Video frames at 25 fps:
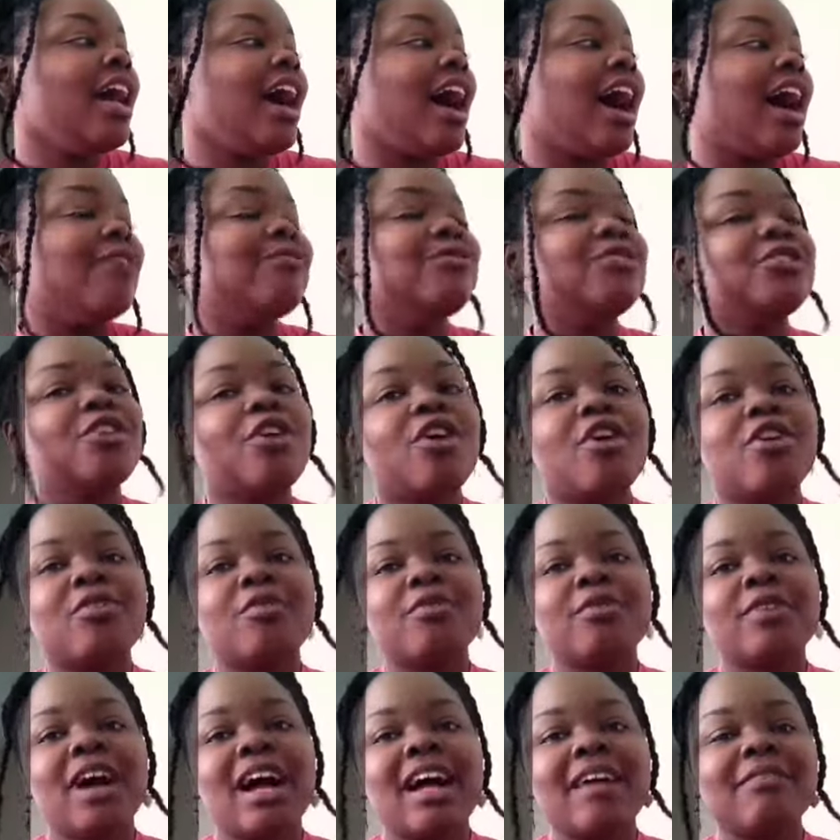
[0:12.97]
I've
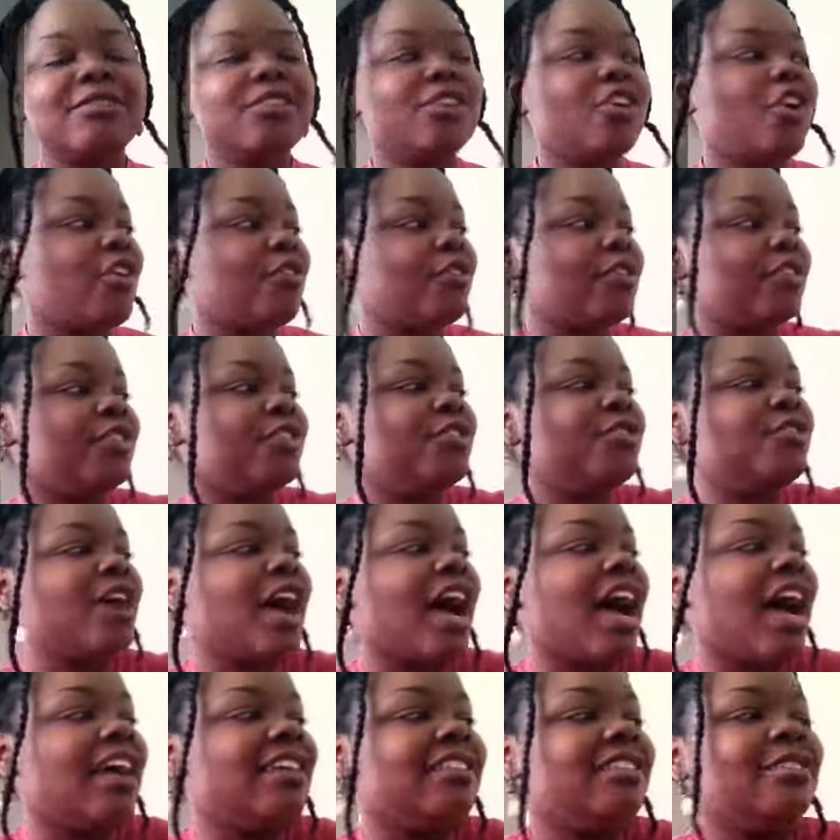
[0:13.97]
talked with you
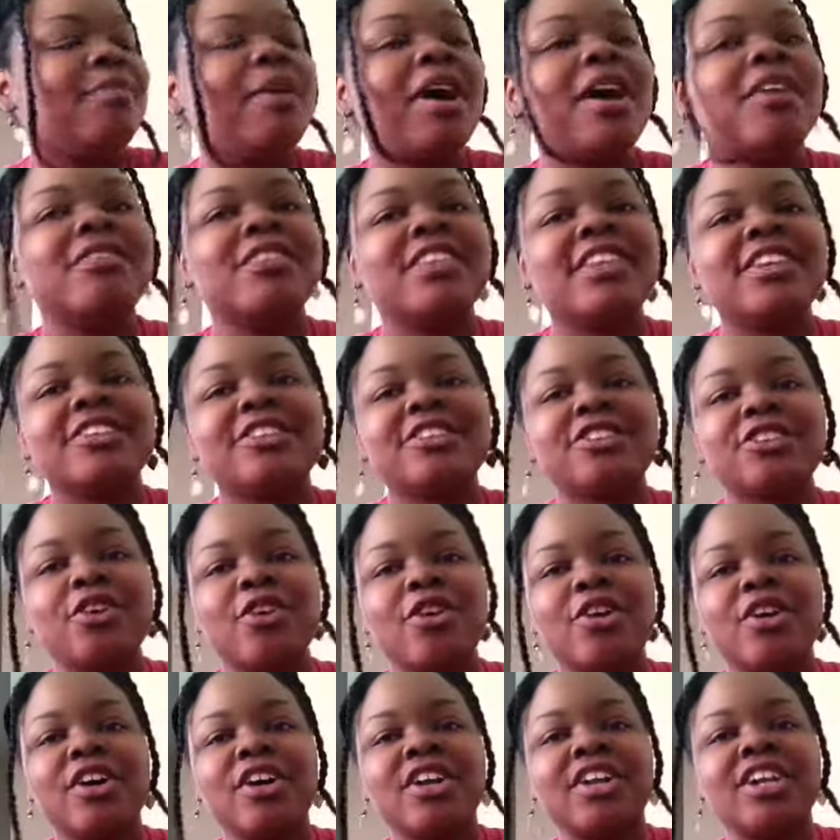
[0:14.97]
guys about this
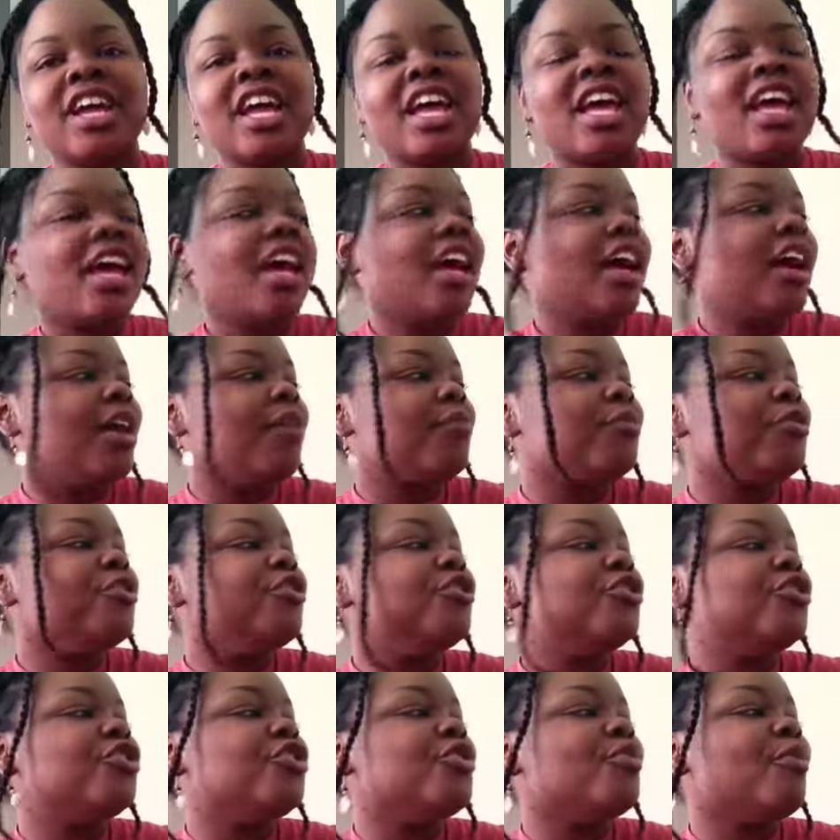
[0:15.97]
on
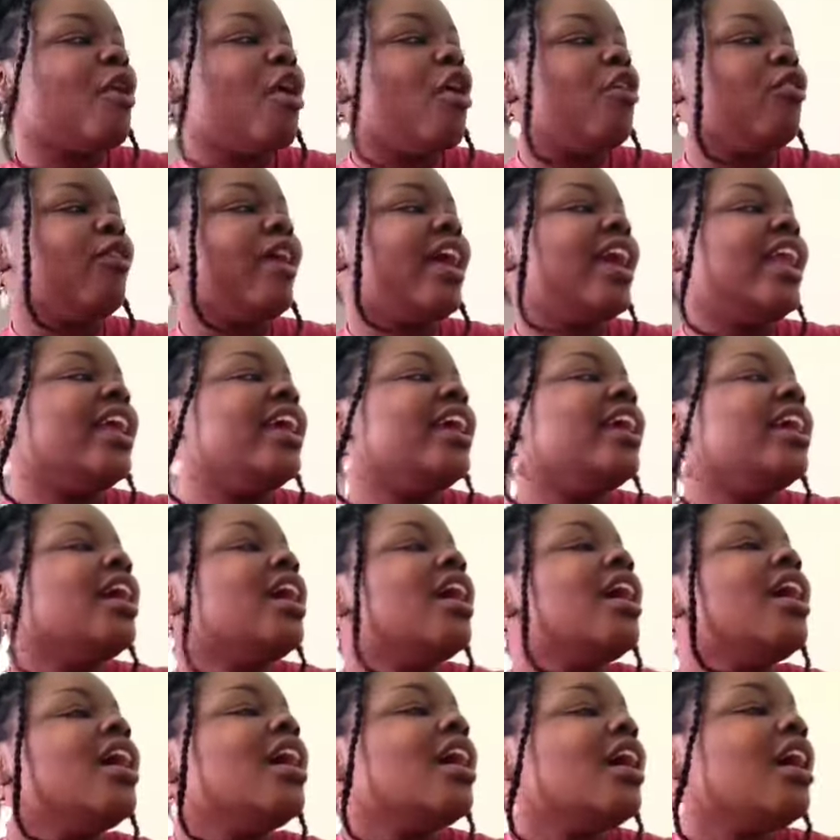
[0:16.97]
YouTube already.
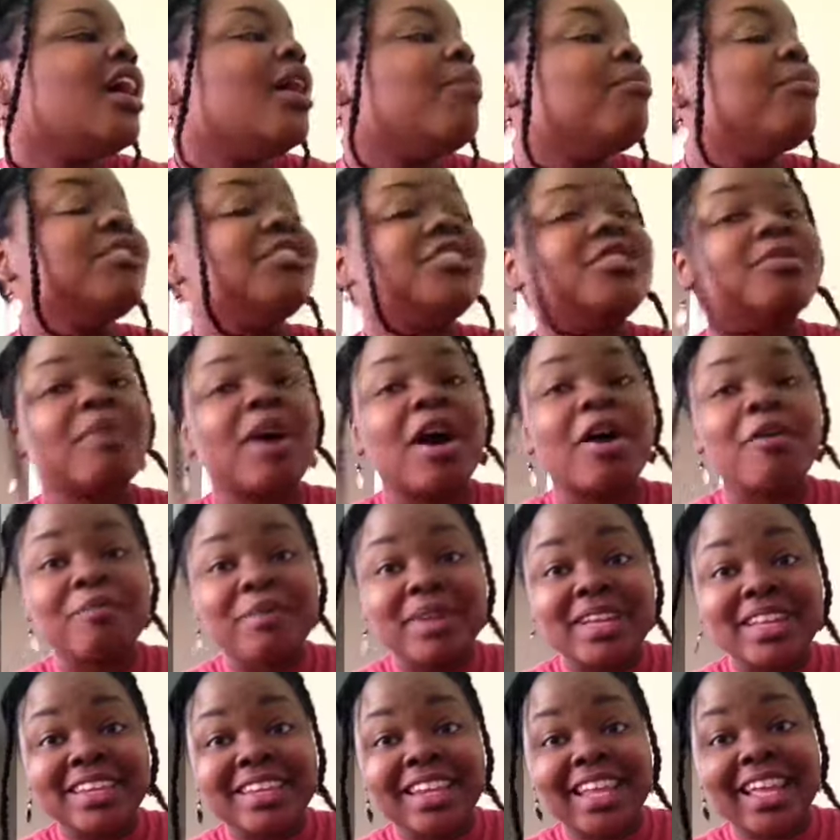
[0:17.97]
It's about
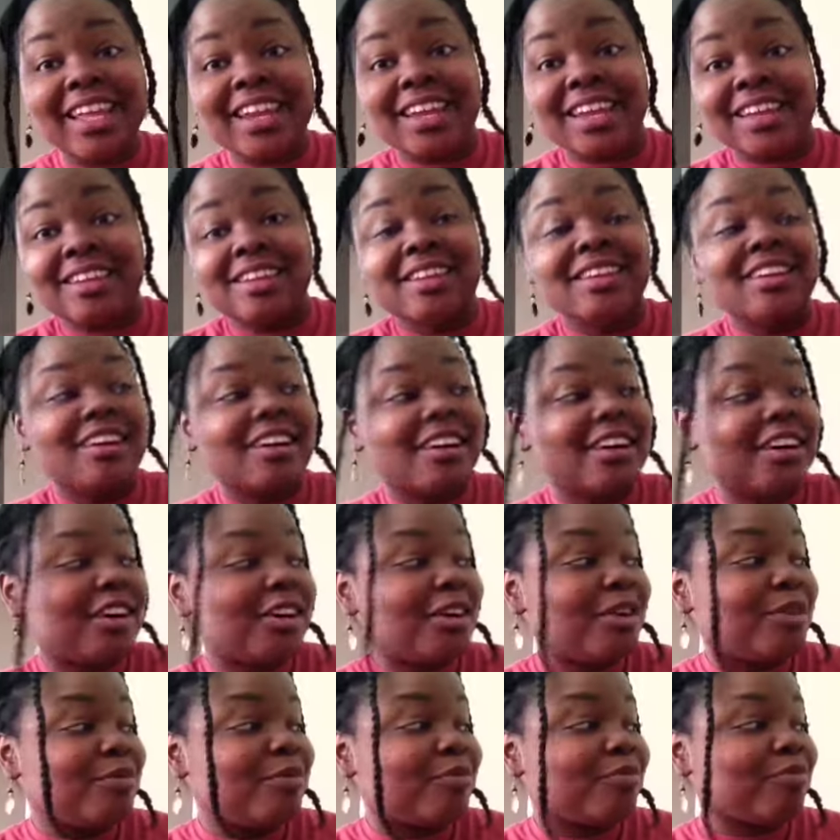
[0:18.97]
me knitting.
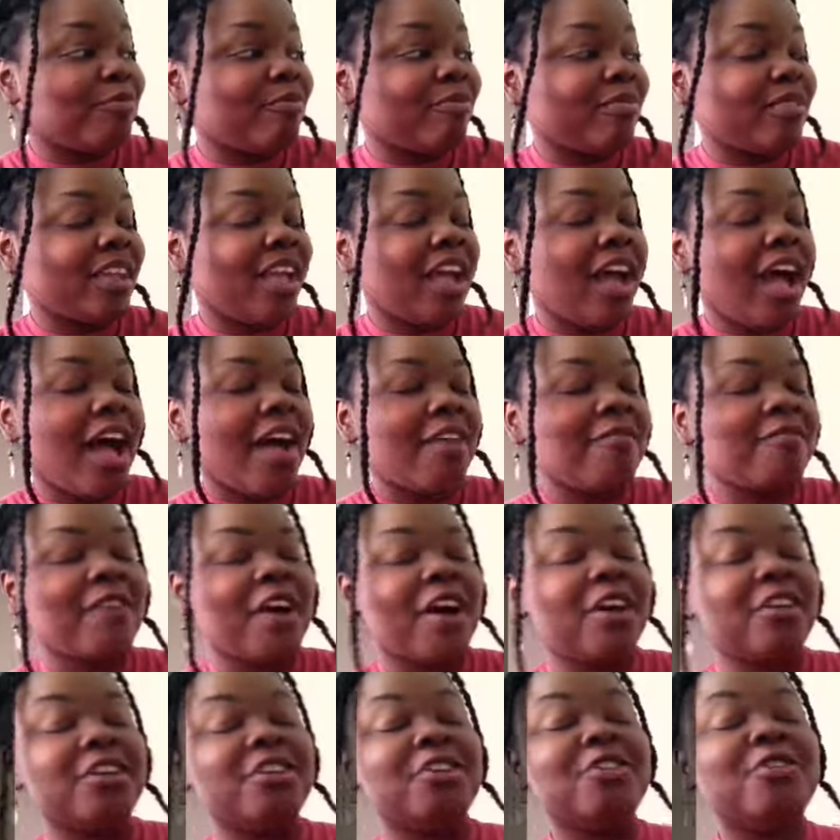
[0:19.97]
I
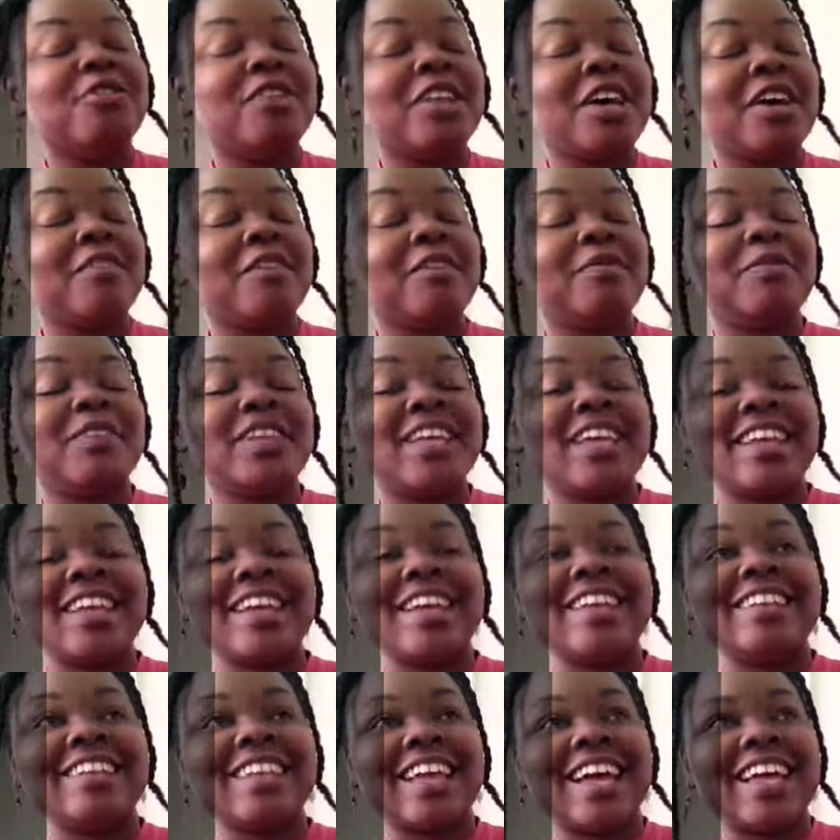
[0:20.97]
found a new love of
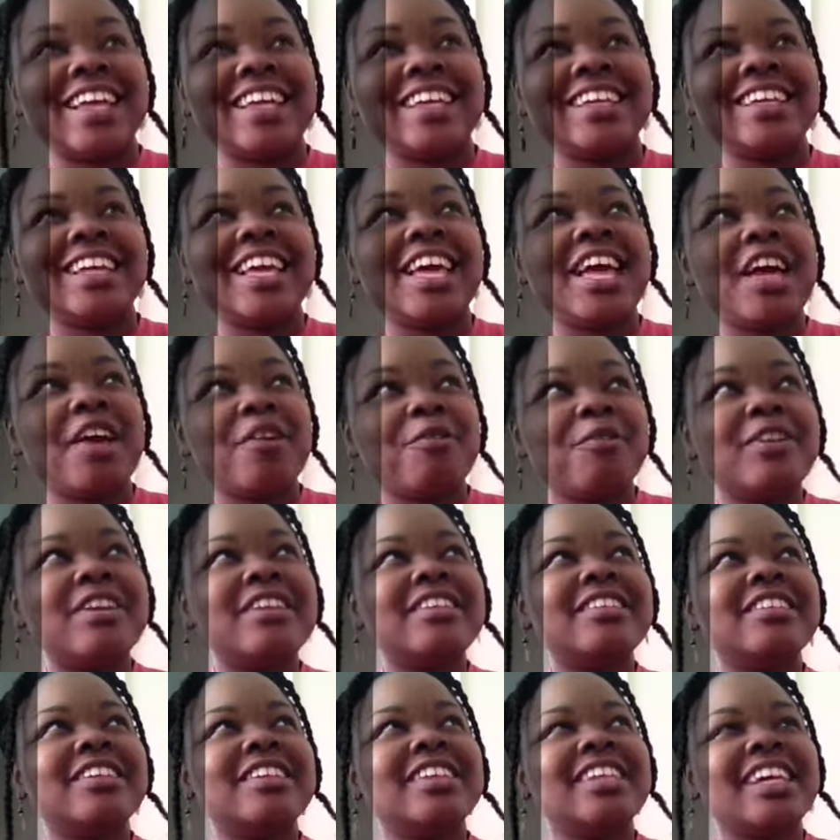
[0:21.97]
knitting like
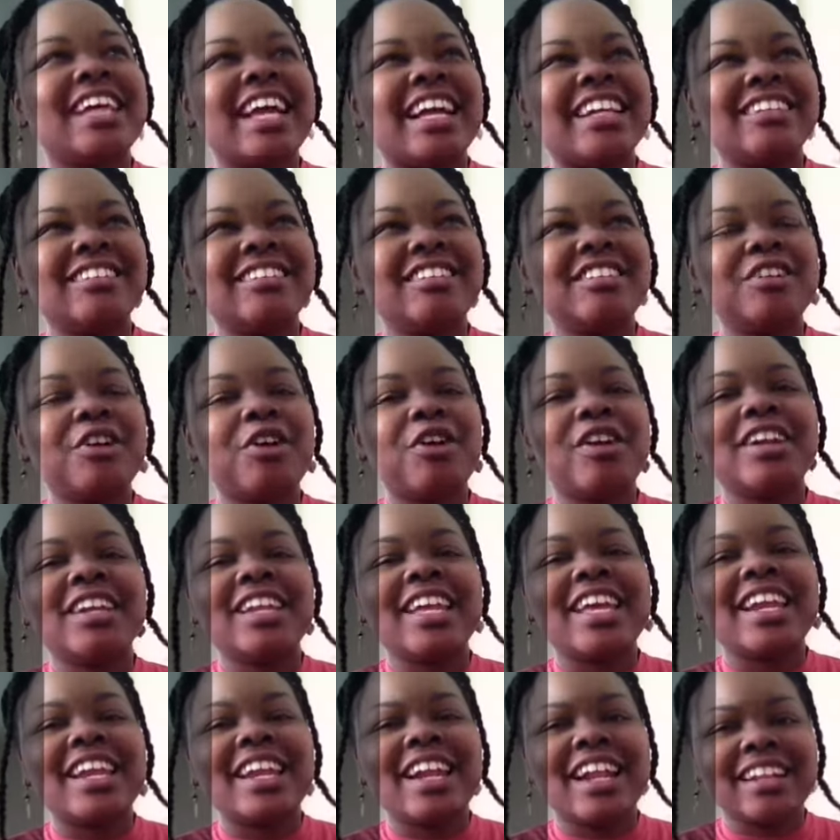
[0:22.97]
recently. I just started
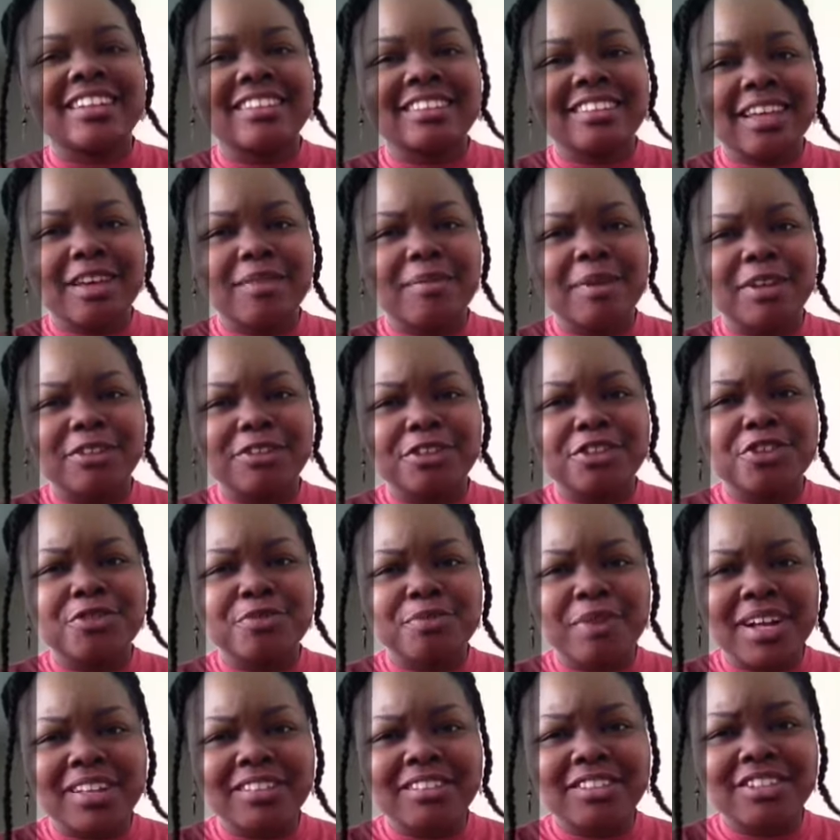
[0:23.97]
knitting, I'd say about 2
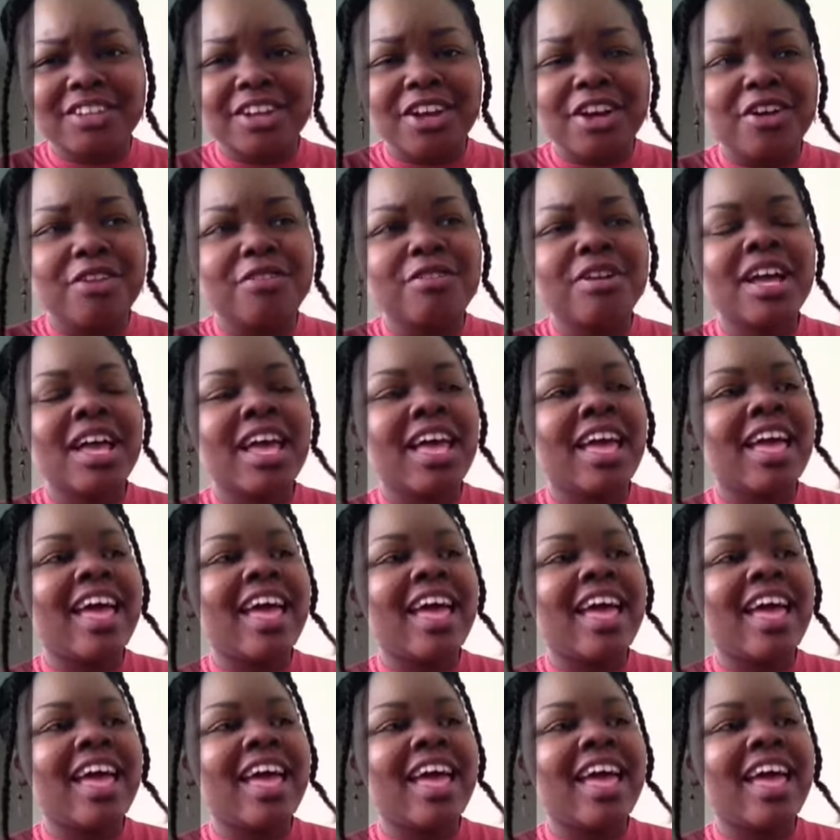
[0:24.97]
months ago.